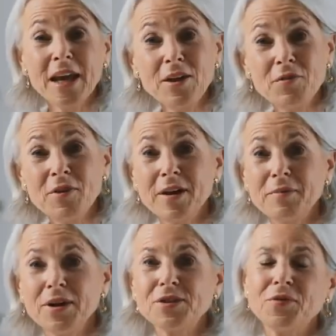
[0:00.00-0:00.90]
Thank you
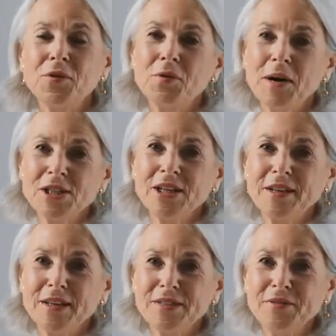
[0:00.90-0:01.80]
very much for
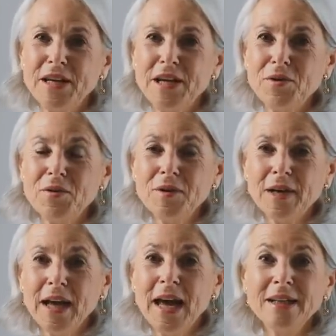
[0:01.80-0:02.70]
watching this video,
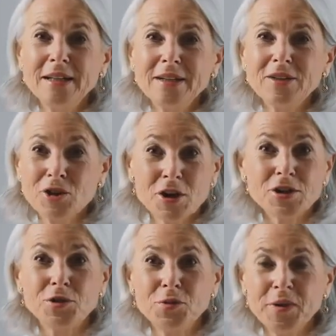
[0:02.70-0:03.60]
and
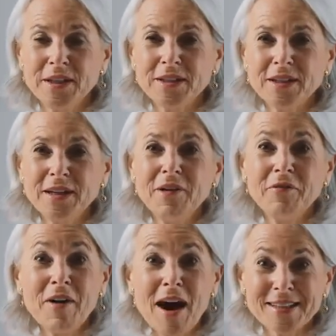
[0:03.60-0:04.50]
just do it
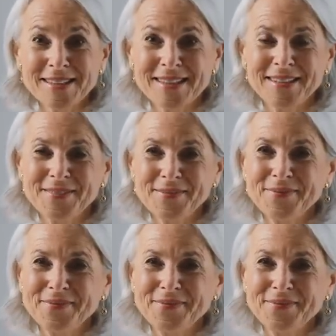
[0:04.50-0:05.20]
fast.